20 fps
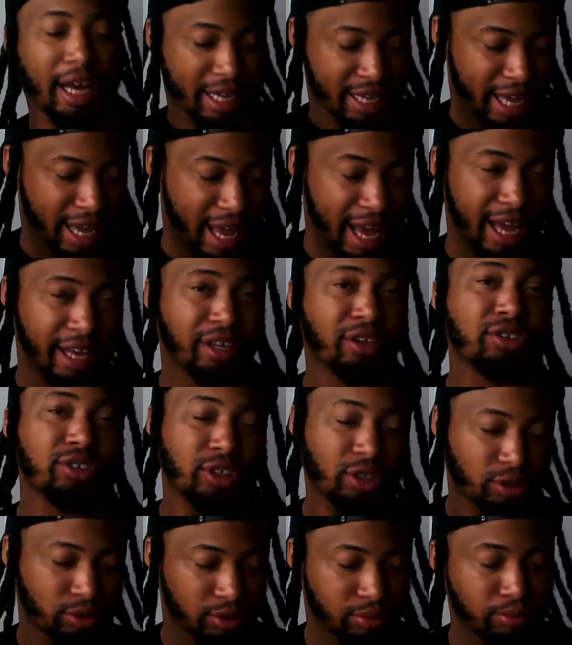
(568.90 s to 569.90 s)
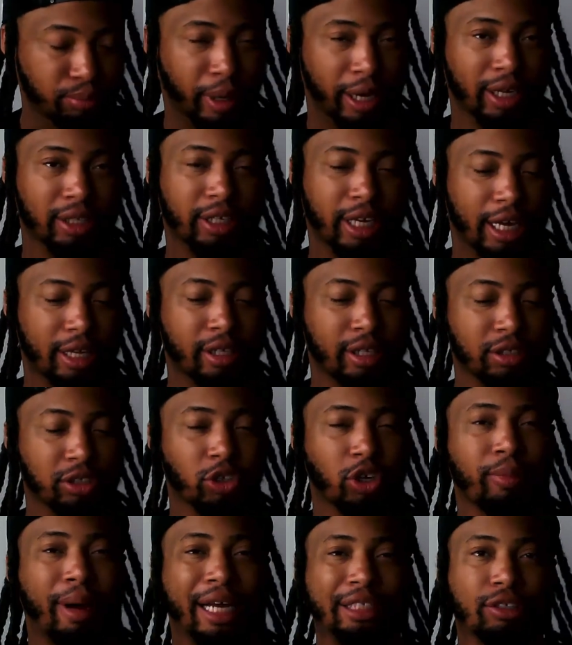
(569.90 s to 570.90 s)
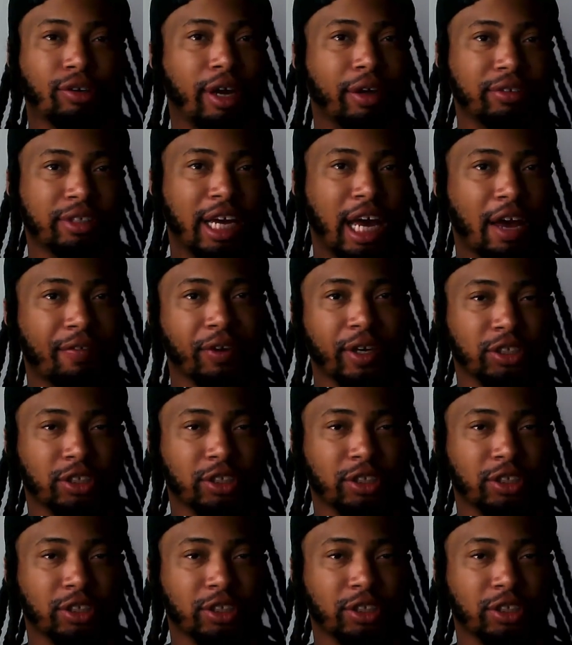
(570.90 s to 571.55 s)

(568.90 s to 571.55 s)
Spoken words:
I used to calculate and do it, but I just don't have time for that.